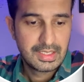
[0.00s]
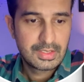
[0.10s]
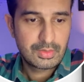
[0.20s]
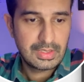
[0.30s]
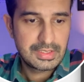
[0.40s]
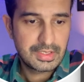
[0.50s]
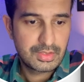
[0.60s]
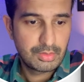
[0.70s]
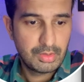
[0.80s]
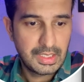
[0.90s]
So I
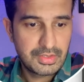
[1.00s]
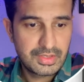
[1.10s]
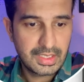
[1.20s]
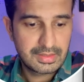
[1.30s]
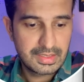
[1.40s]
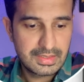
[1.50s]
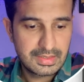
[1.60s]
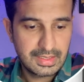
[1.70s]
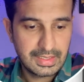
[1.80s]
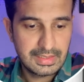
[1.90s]
just, you know, uncheck
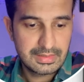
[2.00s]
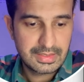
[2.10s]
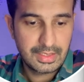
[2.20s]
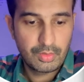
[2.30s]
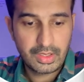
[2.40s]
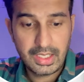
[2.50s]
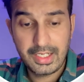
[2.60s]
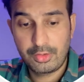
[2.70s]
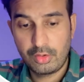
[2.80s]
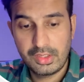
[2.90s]
this and then say, okay, I
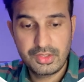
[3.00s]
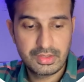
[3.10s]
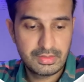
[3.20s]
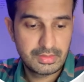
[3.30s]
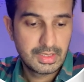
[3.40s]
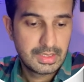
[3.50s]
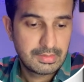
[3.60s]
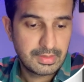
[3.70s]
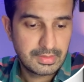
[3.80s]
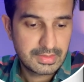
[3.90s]
acknowledge
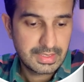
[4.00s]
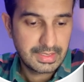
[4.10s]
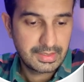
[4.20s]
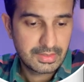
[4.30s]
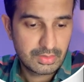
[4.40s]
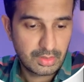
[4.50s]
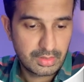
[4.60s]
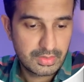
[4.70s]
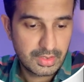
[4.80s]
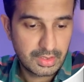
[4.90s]
that the setting is
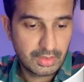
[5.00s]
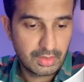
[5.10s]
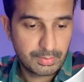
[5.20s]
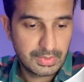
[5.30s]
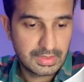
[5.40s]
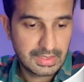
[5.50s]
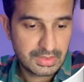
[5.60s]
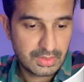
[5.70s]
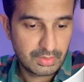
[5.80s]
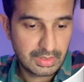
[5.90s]
not secure, but
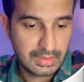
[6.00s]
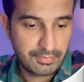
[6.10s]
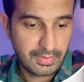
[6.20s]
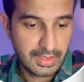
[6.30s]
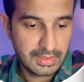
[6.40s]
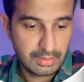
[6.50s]
that's totally fine.